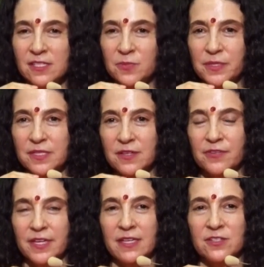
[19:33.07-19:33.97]

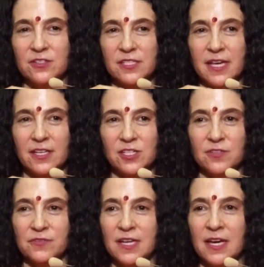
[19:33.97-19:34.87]
specific
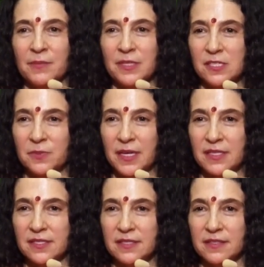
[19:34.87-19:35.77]
intersection of time and
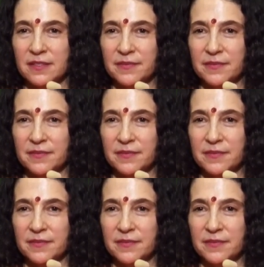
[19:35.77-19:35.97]
space.